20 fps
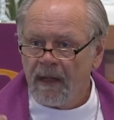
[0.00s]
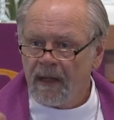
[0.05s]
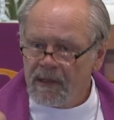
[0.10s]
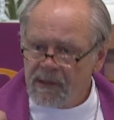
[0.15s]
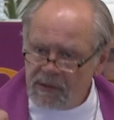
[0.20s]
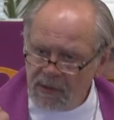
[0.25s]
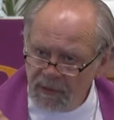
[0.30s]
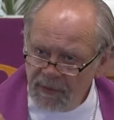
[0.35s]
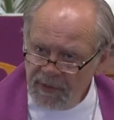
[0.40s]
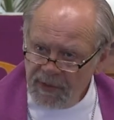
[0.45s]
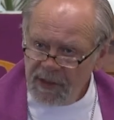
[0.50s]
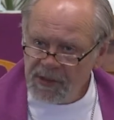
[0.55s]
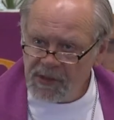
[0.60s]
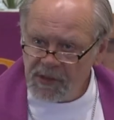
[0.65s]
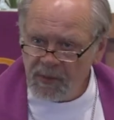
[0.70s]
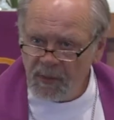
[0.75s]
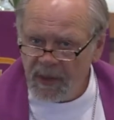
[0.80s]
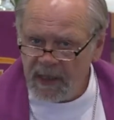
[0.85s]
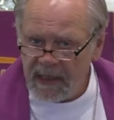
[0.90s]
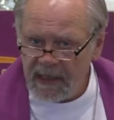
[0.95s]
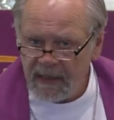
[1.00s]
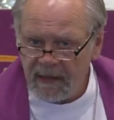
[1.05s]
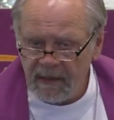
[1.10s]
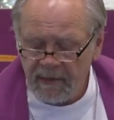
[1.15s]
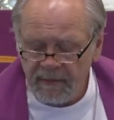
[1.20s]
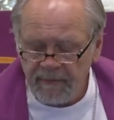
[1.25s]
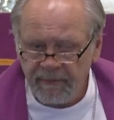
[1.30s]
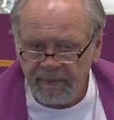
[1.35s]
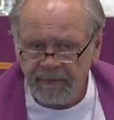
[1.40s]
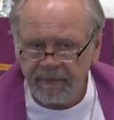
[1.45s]
So this week,
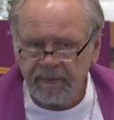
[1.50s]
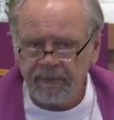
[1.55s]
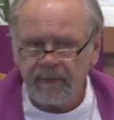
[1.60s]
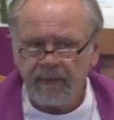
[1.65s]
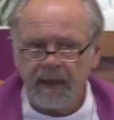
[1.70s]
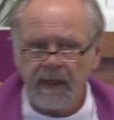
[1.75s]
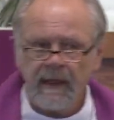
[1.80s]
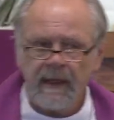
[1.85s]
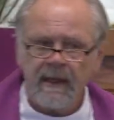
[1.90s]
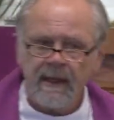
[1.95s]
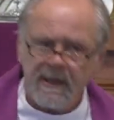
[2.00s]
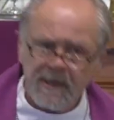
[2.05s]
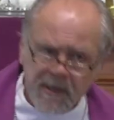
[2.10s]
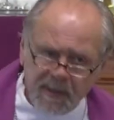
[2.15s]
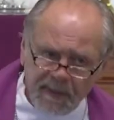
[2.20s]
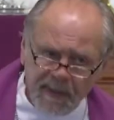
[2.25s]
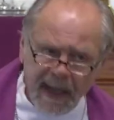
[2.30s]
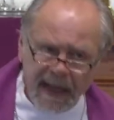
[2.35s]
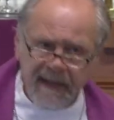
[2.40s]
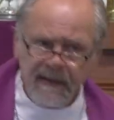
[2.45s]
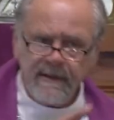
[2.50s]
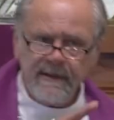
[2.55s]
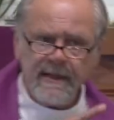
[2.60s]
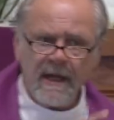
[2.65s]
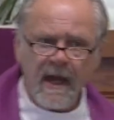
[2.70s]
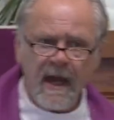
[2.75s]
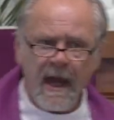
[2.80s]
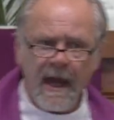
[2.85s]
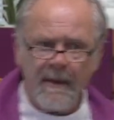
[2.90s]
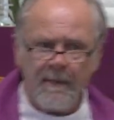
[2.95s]
Spend
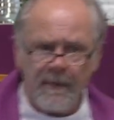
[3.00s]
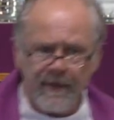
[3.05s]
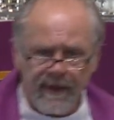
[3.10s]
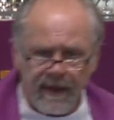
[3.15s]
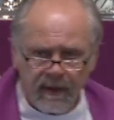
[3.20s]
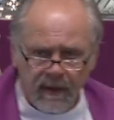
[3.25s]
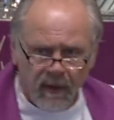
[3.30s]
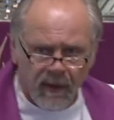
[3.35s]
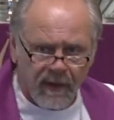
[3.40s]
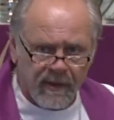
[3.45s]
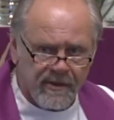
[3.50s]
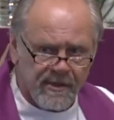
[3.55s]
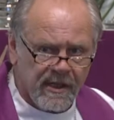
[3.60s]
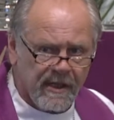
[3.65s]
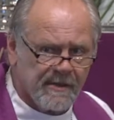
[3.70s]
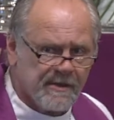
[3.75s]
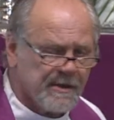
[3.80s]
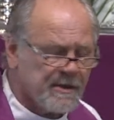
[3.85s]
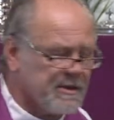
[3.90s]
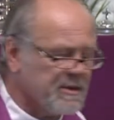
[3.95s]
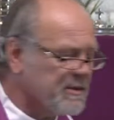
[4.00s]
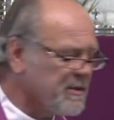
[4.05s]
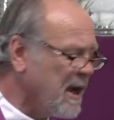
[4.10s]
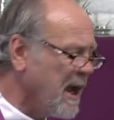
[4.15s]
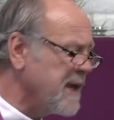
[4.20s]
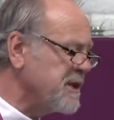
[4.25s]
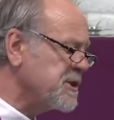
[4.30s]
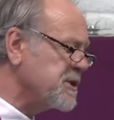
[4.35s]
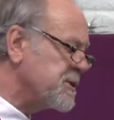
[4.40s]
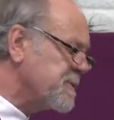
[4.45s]
time with the Lord Jesus
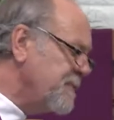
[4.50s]
Christ.